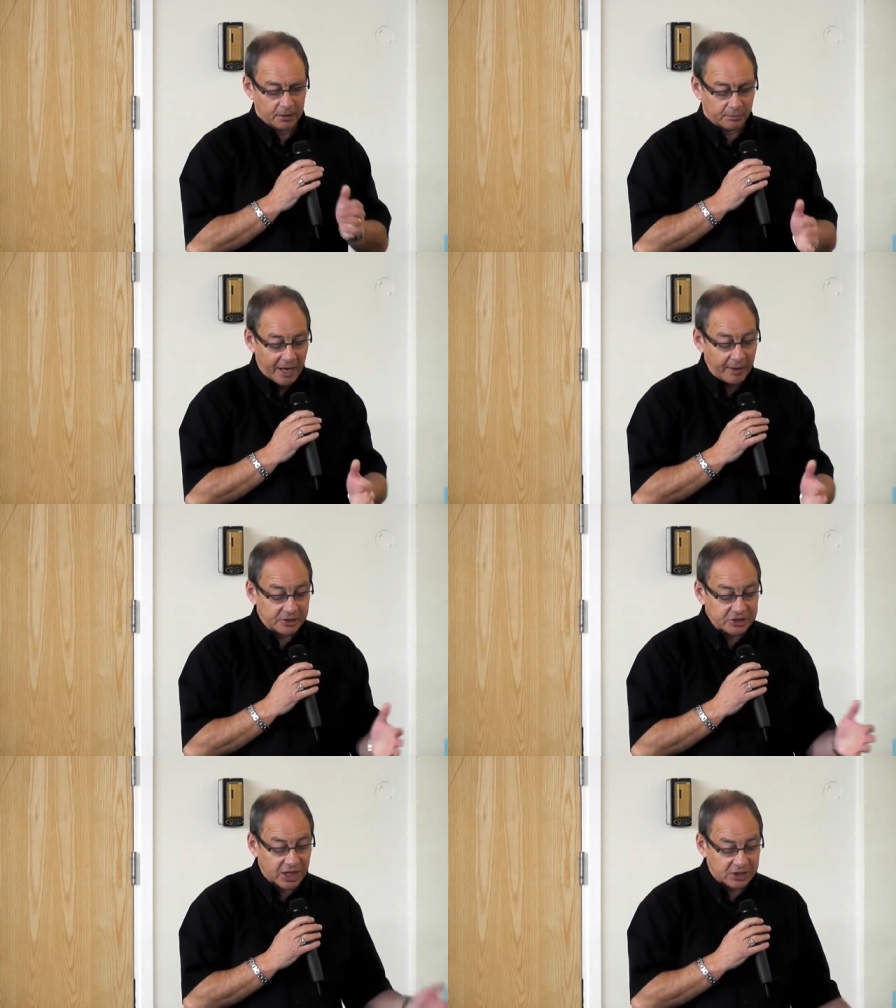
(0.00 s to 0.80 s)
The
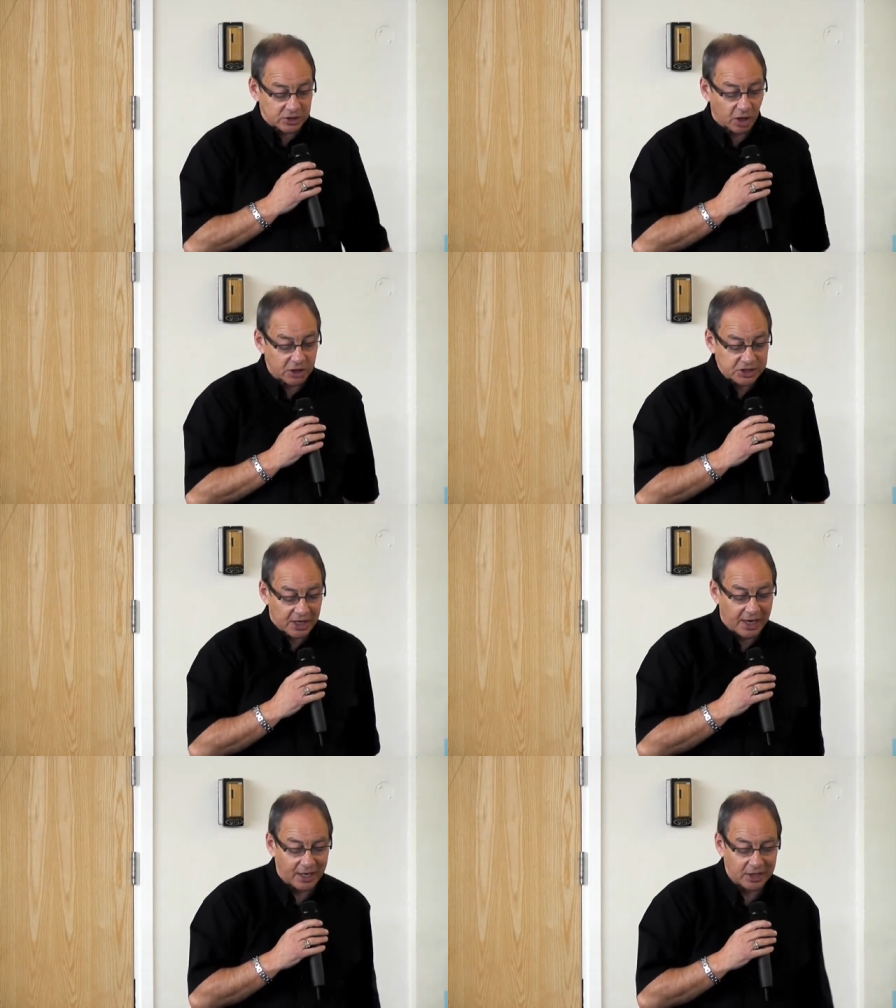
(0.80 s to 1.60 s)
Bible says God's
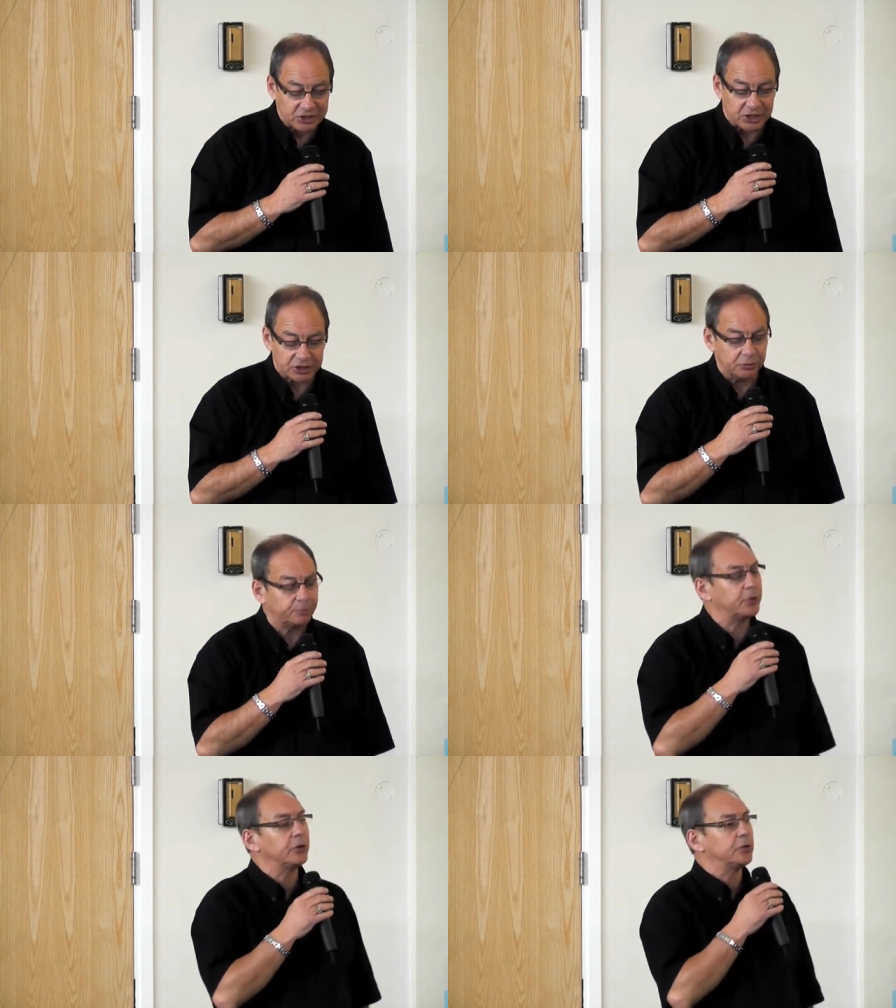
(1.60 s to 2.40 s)
eyes are too
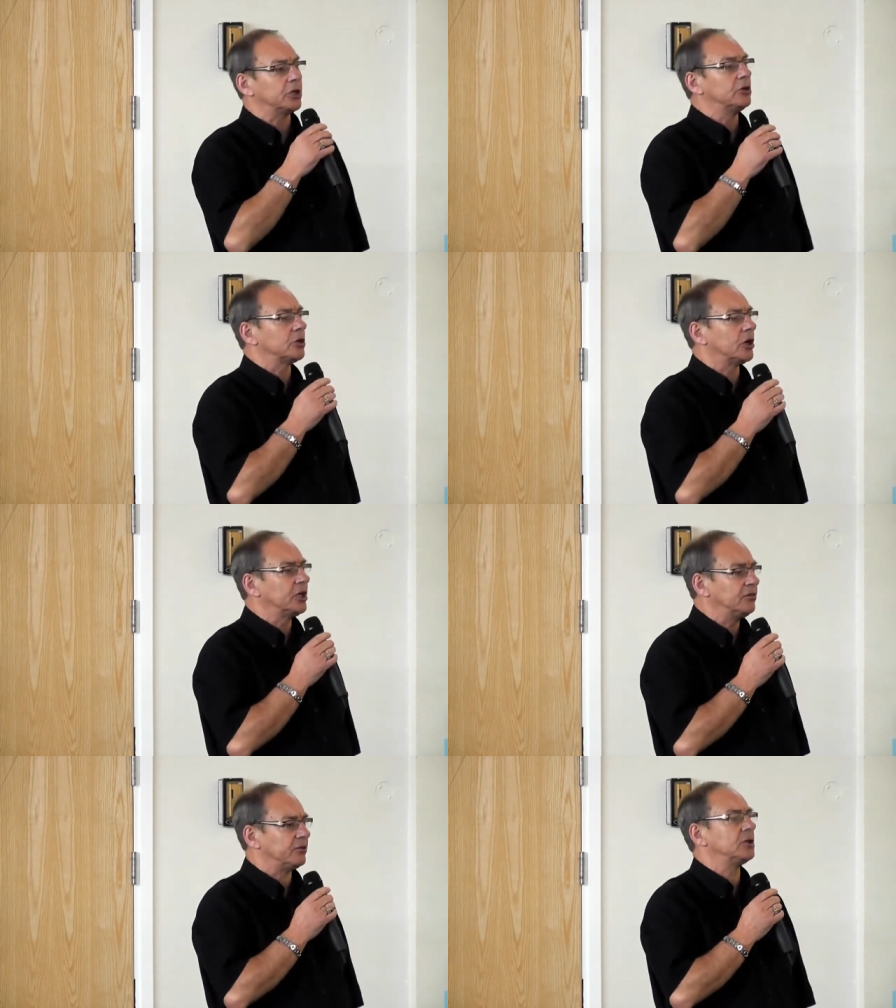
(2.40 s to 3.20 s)
pure to look on
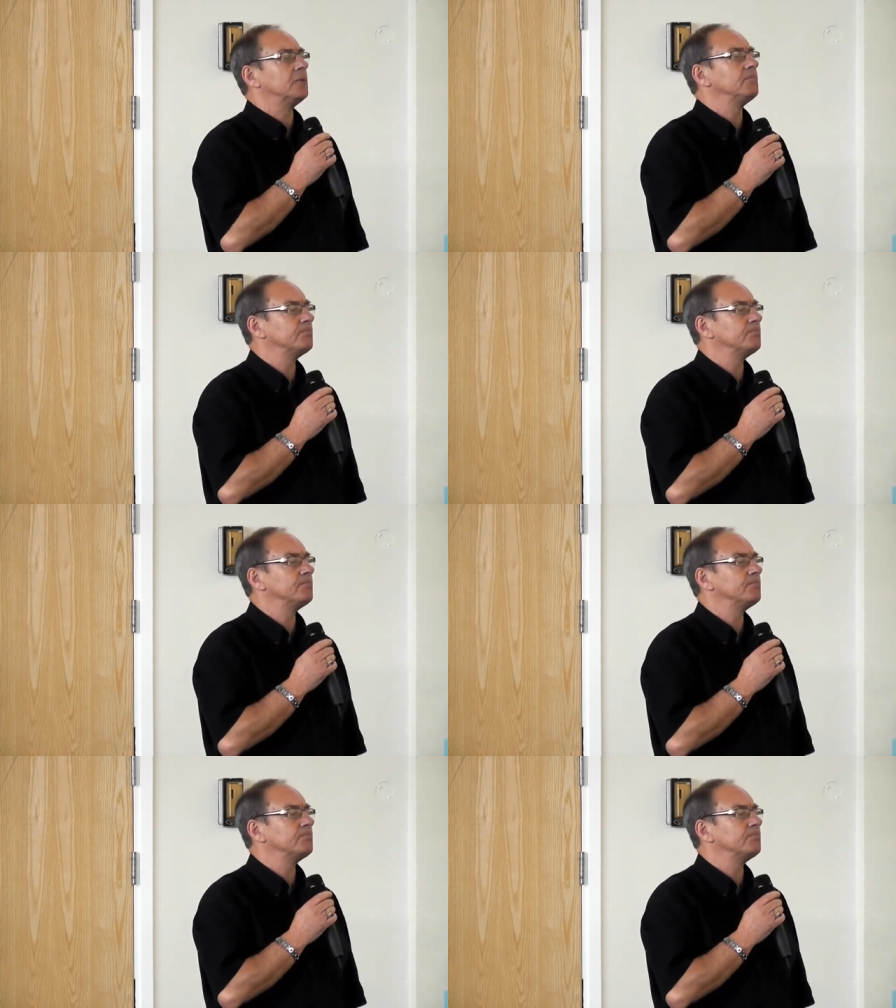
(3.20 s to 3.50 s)
evil.